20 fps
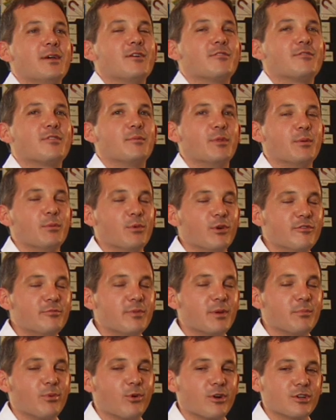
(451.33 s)
From the
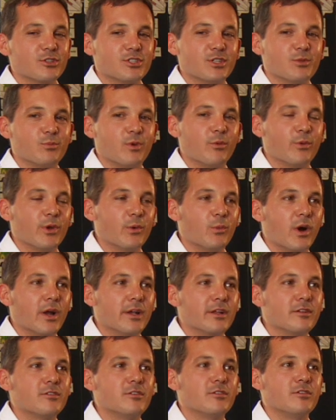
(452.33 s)
movement portion, what we
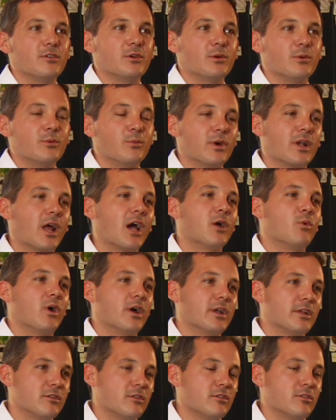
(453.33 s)
wanted to do, what I
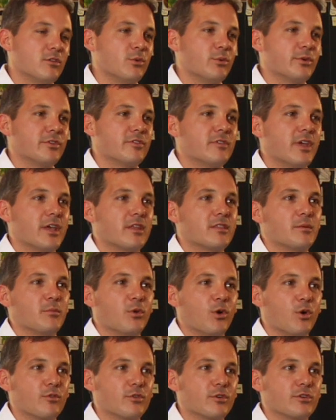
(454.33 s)
wanted to do, was take them
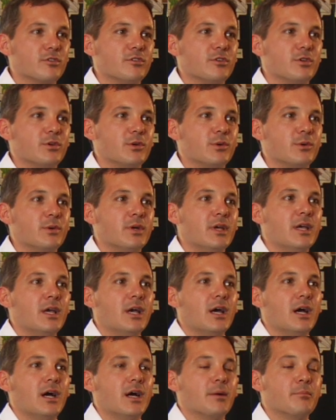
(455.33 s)
over to
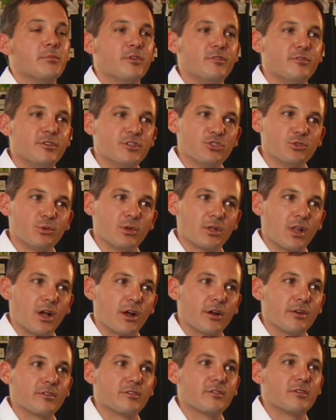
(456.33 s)
um, the visual
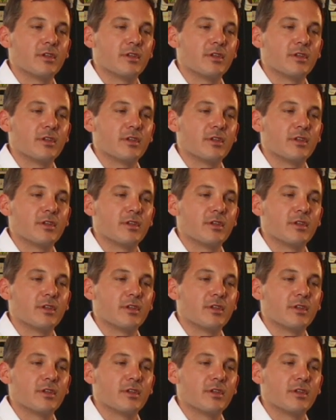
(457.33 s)
arts.